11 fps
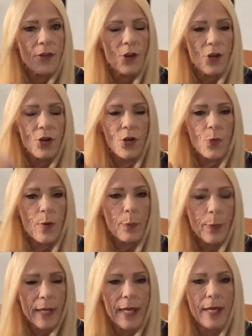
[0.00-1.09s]
they're going to
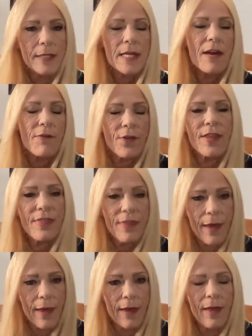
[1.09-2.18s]
repeat
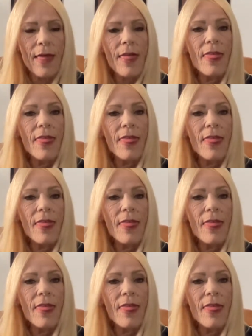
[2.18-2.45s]
everything